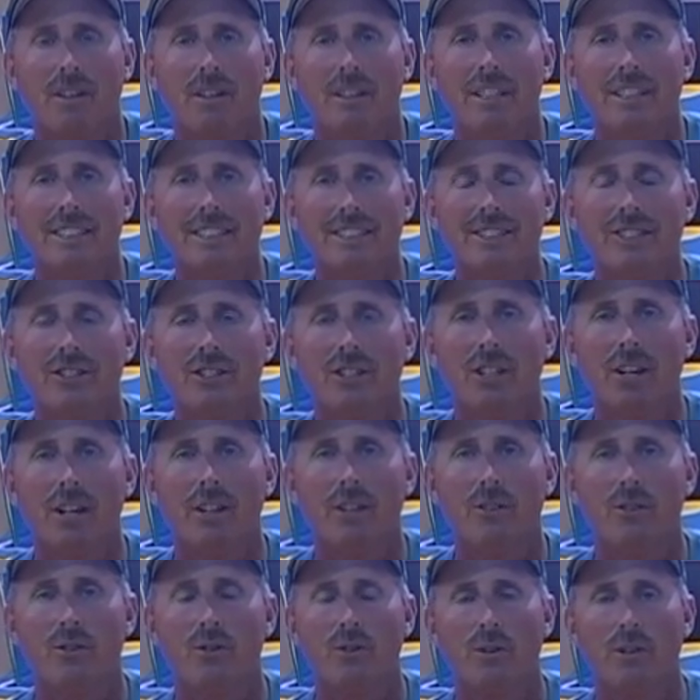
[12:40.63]
This is
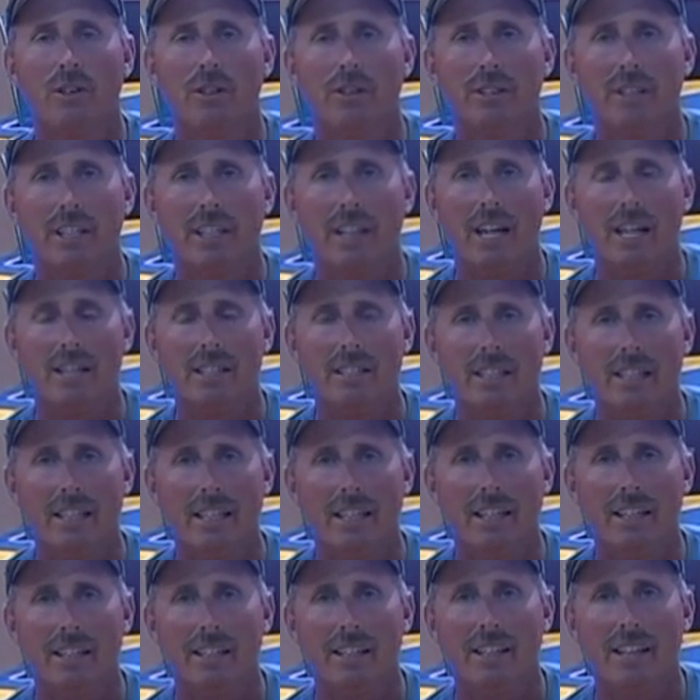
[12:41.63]
another drill that I
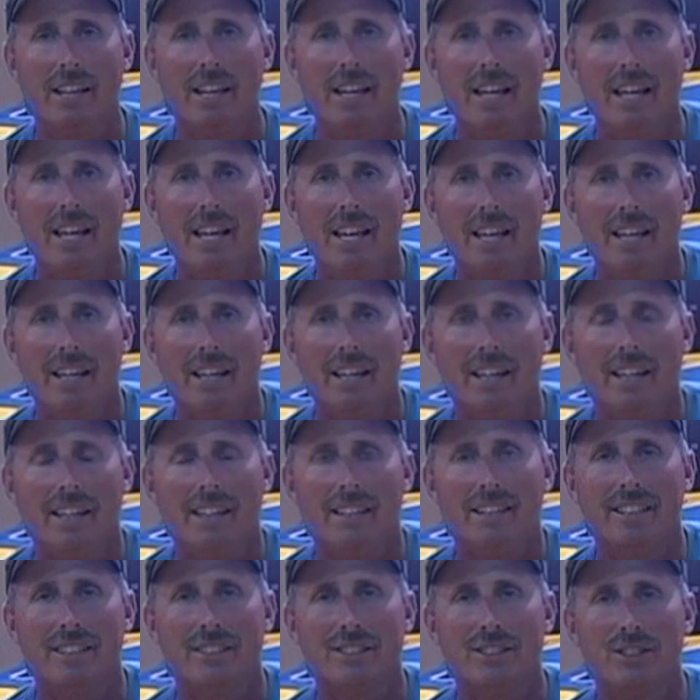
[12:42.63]
did,
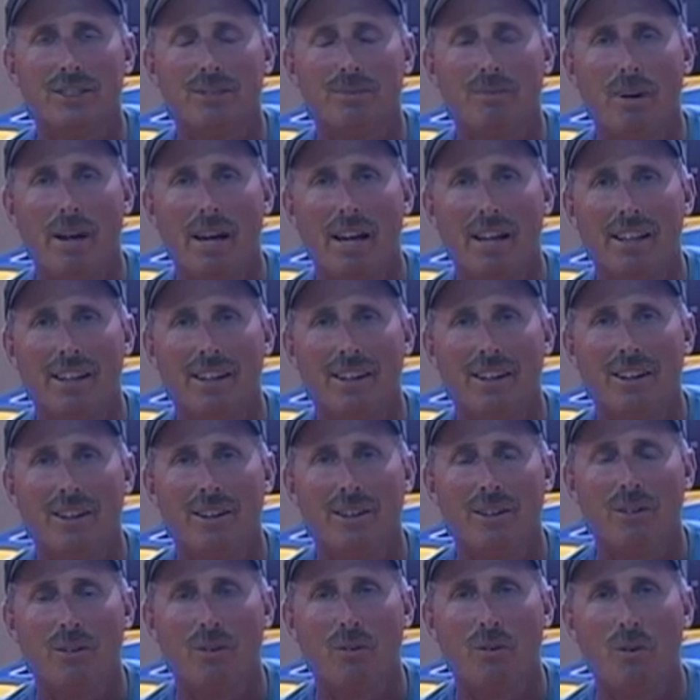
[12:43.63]
and this is my
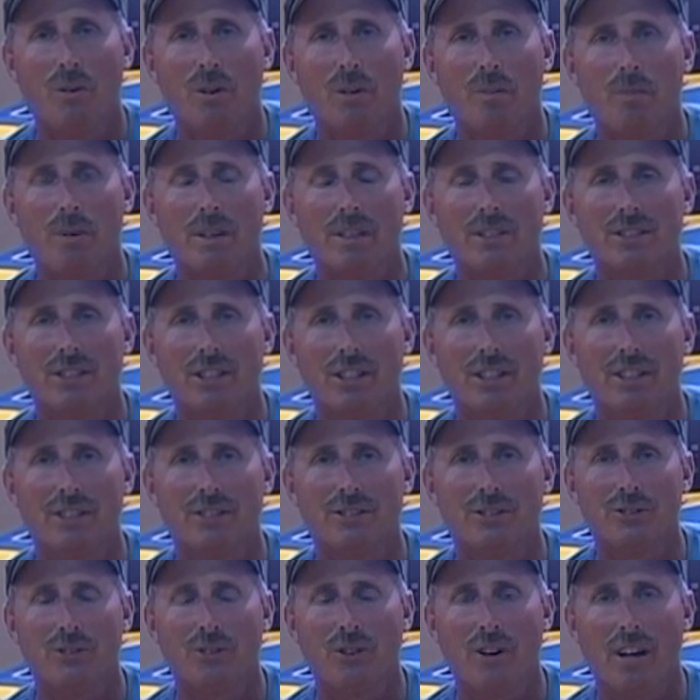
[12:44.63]
one of my
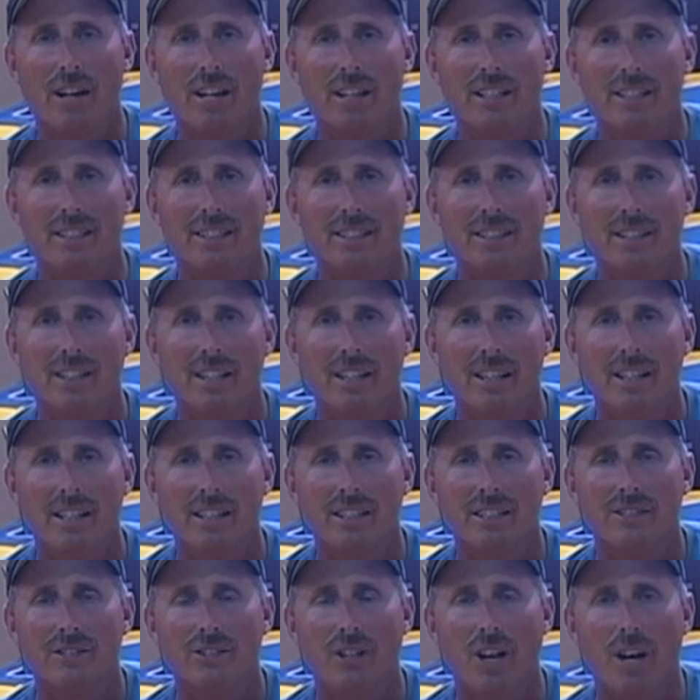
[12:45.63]
sons trying it,
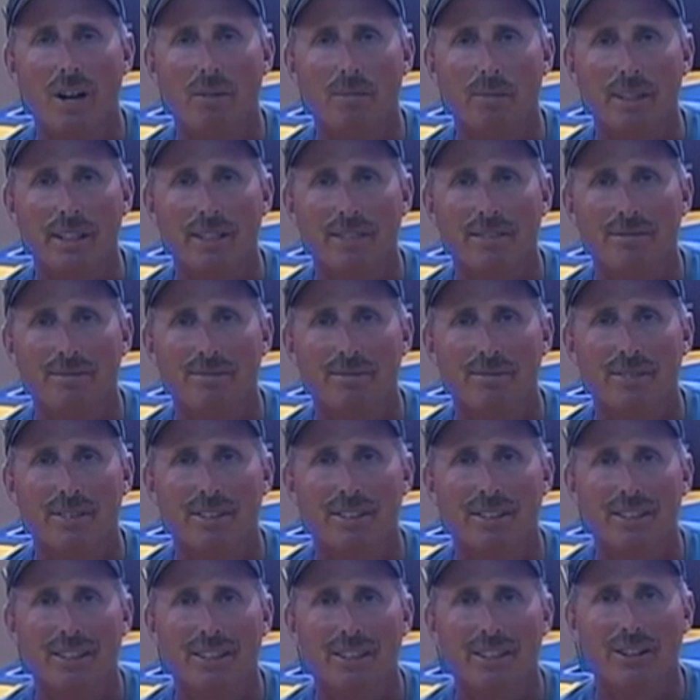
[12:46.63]
Tommy.
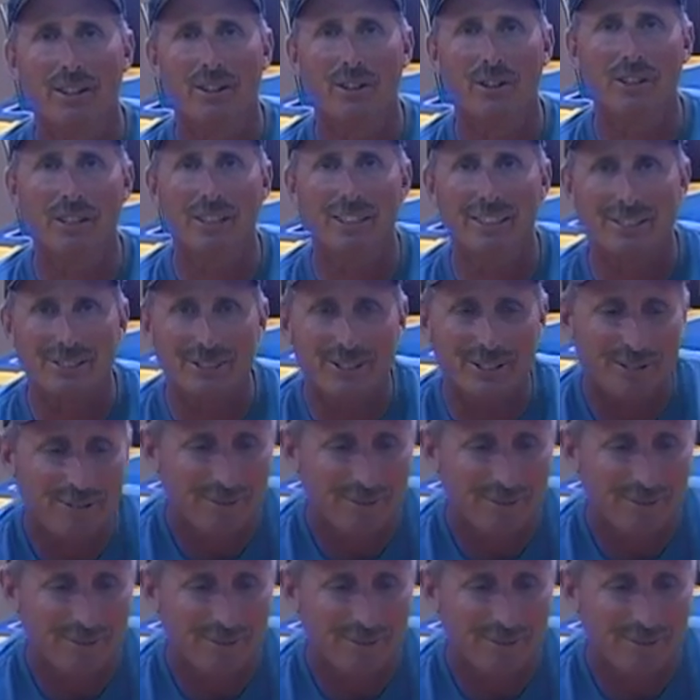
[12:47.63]
Here it is.